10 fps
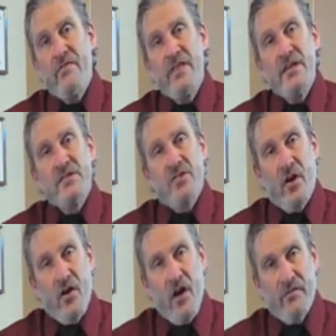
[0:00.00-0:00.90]
Of these
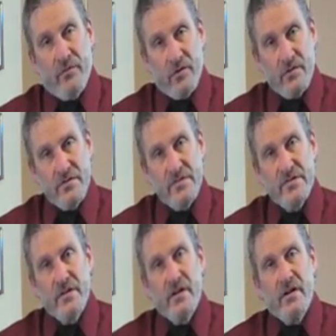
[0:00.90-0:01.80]

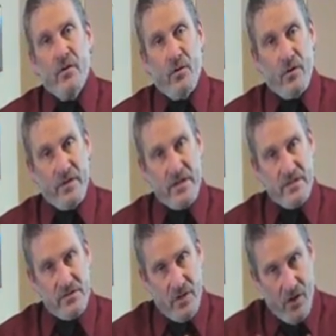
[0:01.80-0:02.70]
tocopherols, or
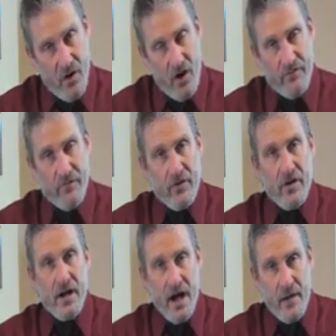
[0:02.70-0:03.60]
this
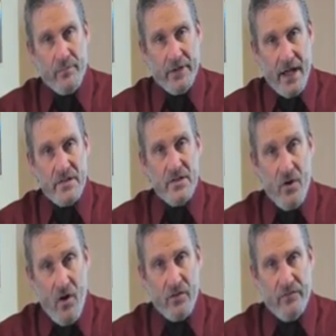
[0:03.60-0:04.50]
tocopherol complex
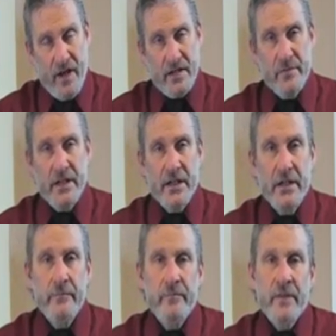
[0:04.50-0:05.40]
called vitamin
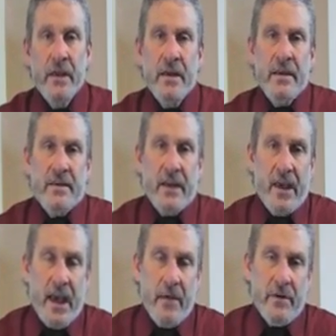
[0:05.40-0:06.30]
E, the
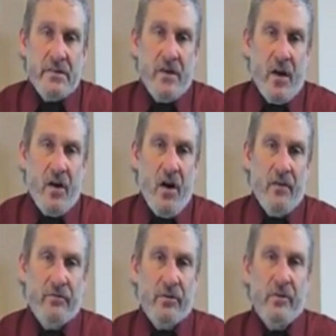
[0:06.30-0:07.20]
gamma
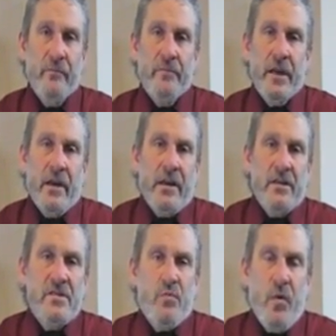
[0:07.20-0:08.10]
tocopherol
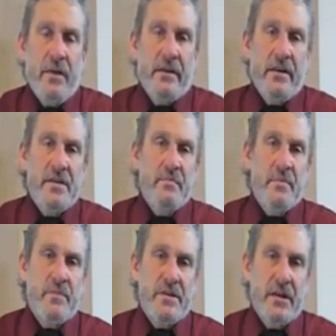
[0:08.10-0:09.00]
is one that has
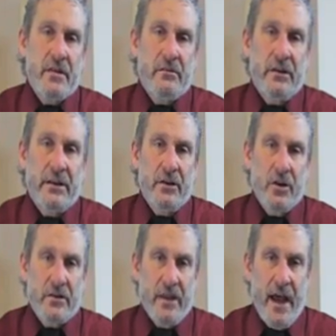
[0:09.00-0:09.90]
been particularly
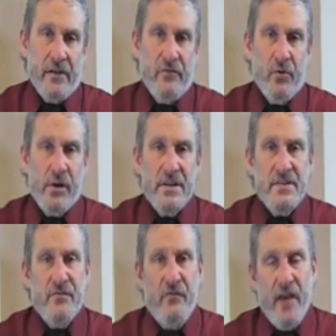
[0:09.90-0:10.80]
looked at for
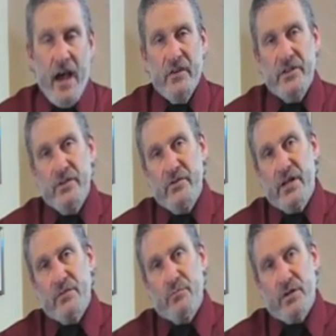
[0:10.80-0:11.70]
its
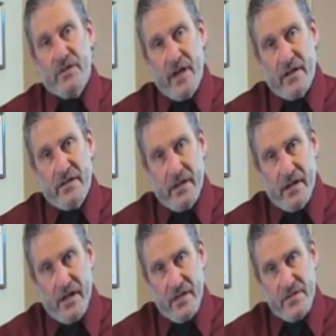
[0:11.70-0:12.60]
value in
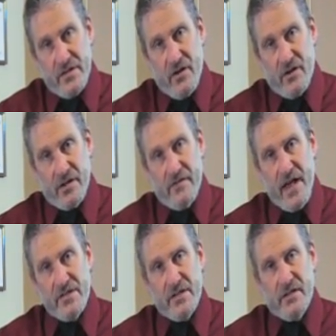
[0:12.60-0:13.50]
protecting against
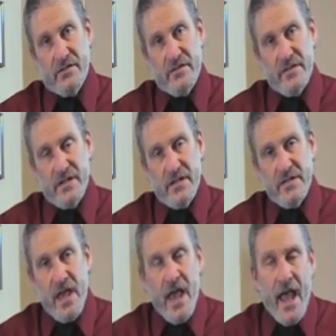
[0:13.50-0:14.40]
cardiovascular
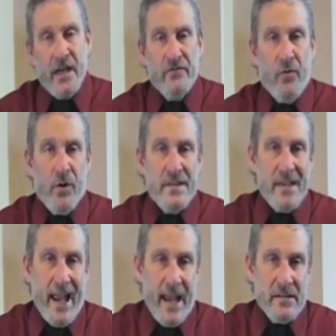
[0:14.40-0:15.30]
disease and for
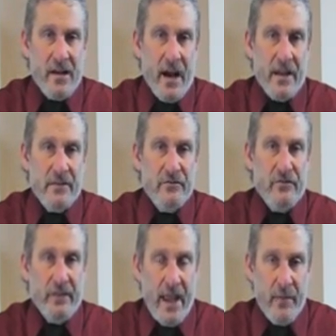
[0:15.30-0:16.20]
its
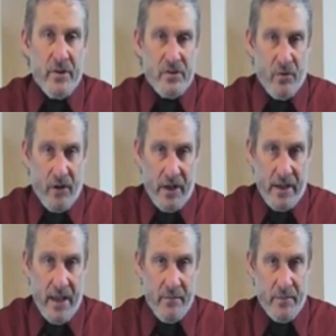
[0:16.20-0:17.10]

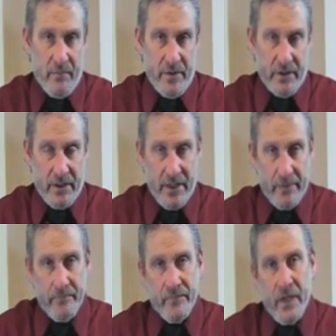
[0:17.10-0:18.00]
anti-inflammatory
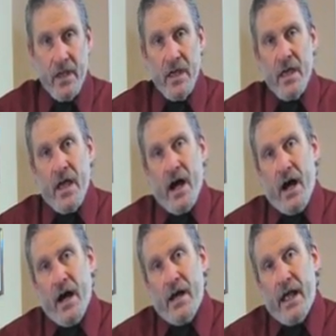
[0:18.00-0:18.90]
capability.
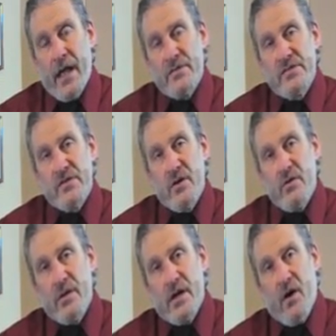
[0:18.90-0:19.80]
And
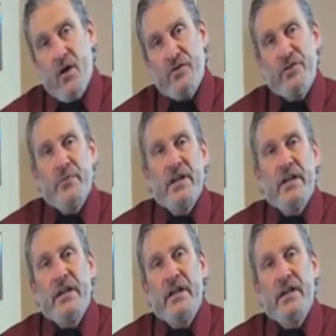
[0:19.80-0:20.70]
so
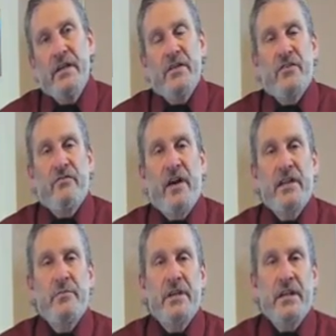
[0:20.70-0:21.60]
Ultimate E is a
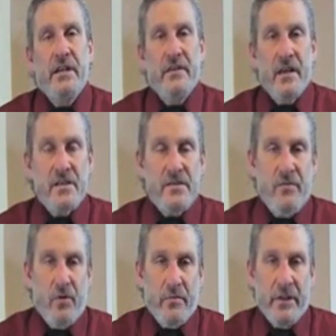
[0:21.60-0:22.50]
vitamin E that is
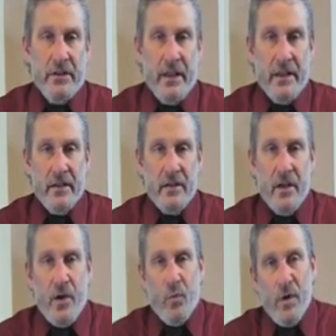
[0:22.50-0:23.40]

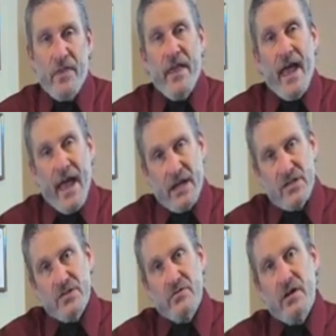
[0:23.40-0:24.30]
formulated with
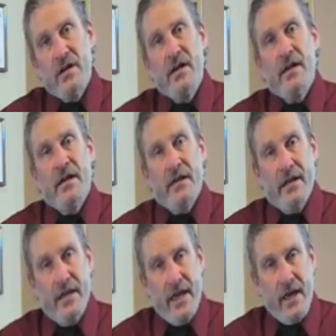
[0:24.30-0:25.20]
extra
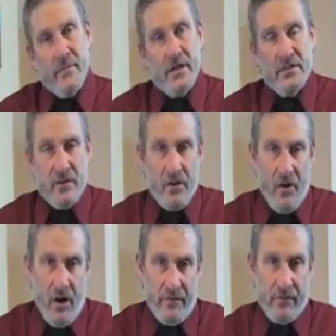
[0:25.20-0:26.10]
gamma
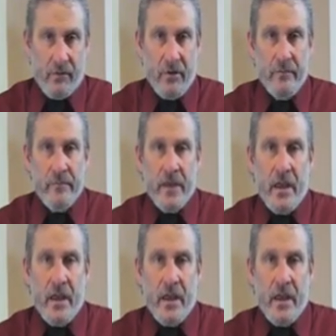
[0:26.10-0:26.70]
tocopherol.